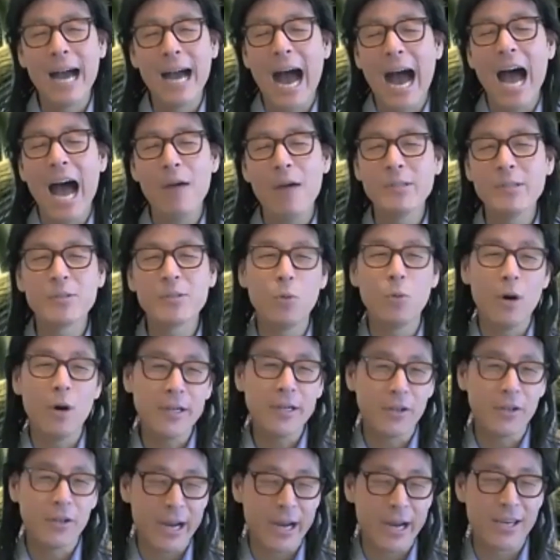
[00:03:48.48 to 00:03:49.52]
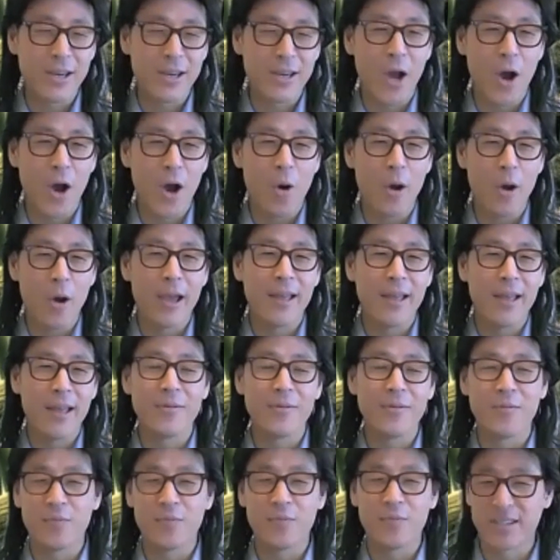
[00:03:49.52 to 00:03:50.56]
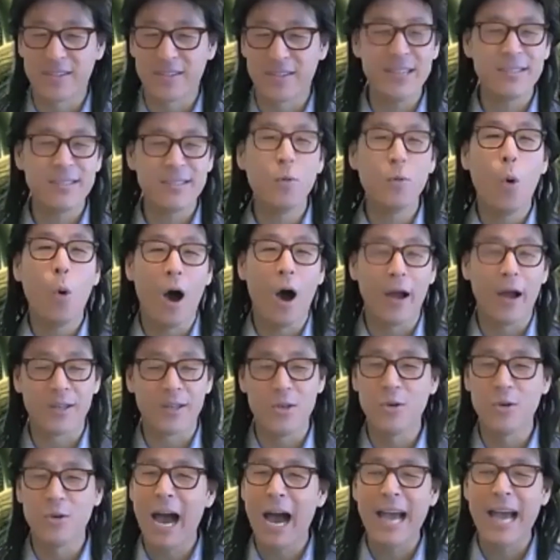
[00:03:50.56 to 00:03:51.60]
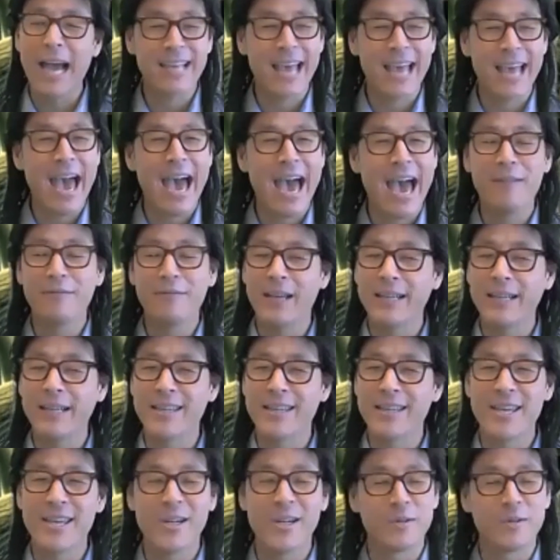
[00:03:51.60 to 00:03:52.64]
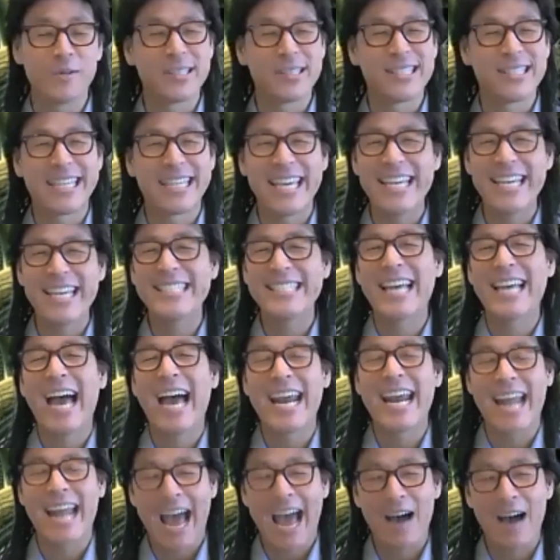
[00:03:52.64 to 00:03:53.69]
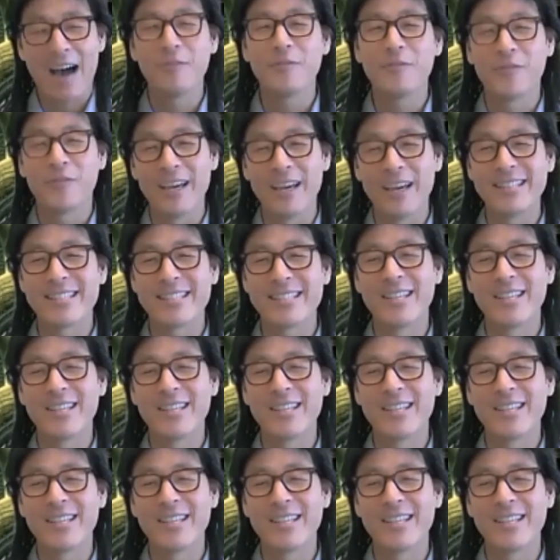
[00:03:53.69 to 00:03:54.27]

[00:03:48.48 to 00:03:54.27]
I was wondering, you know, season one, you guys have like, you know, the skin tight outfits.